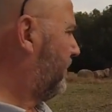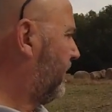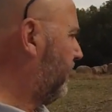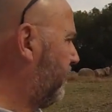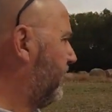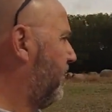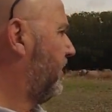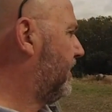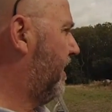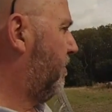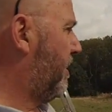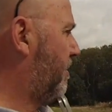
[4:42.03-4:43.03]
just to give you an
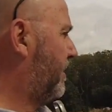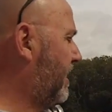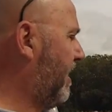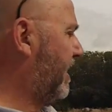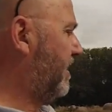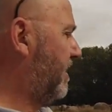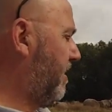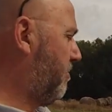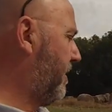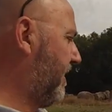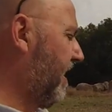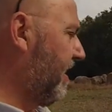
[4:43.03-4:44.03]
idea where we're going.
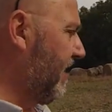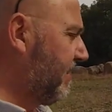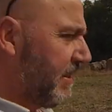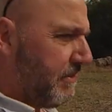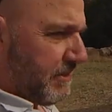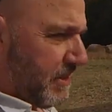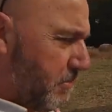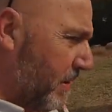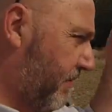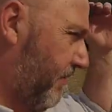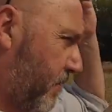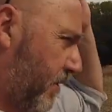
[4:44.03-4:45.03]
I've been going at it for
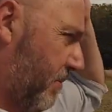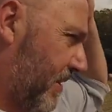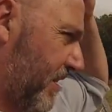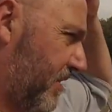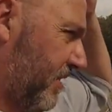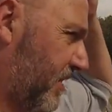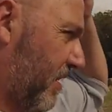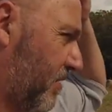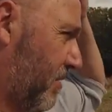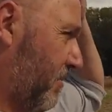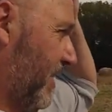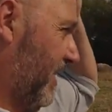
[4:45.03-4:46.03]
about 40 minutes or so
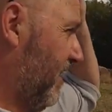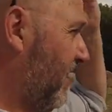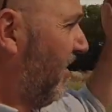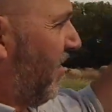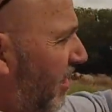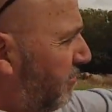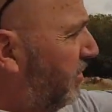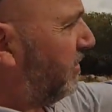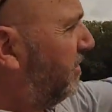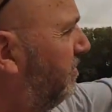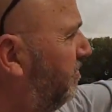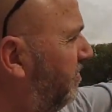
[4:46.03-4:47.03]
at the minute. I've
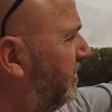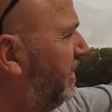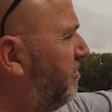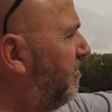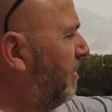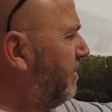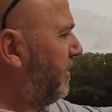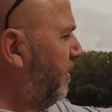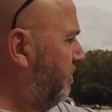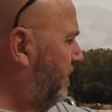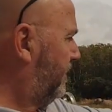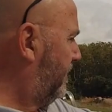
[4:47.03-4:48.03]
put some timber up the
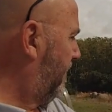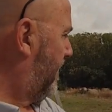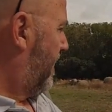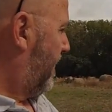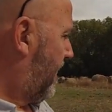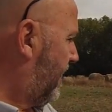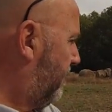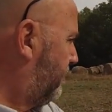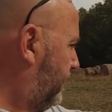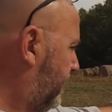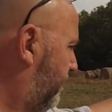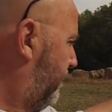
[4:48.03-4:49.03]
corners, and I'm
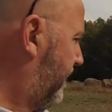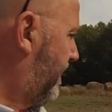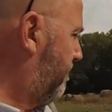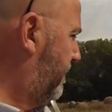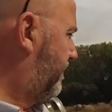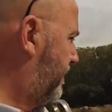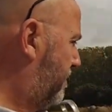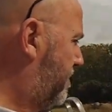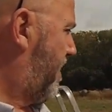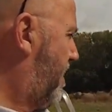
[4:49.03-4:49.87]
just infilling with some